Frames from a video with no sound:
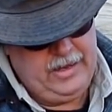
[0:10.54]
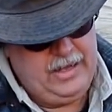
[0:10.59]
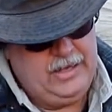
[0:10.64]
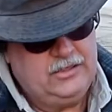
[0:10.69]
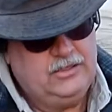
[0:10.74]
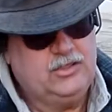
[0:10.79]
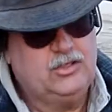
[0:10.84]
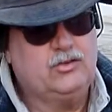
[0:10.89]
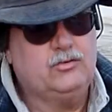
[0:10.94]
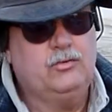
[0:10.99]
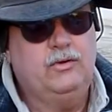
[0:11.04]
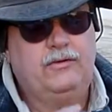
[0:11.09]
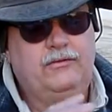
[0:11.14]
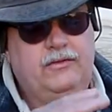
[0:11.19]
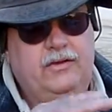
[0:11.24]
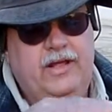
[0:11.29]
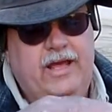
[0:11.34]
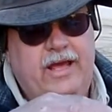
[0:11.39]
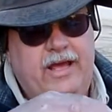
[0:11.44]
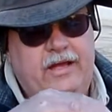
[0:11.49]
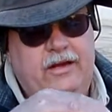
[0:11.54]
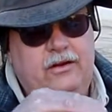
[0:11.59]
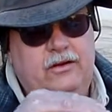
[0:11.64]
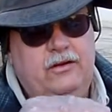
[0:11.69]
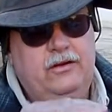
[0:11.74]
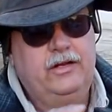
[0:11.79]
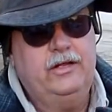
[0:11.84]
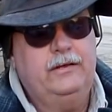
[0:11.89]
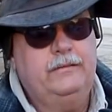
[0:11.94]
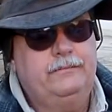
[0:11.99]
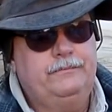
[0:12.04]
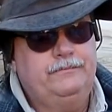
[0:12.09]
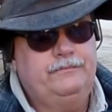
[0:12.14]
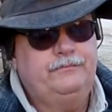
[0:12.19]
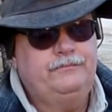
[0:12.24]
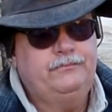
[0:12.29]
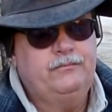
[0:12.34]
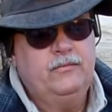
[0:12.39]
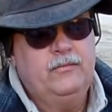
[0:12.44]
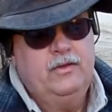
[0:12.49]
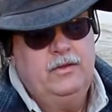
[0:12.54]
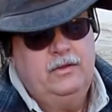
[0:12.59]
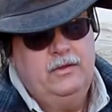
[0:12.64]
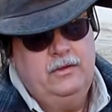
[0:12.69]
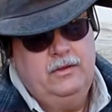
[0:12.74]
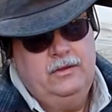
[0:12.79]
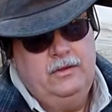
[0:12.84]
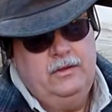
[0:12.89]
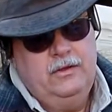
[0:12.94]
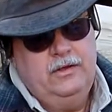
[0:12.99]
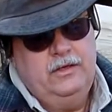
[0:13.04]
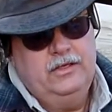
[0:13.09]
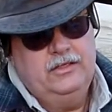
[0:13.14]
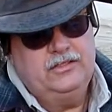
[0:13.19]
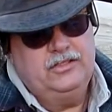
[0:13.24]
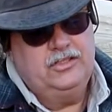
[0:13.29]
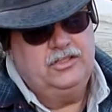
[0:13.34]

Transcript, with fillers: has a swivel head on it. It's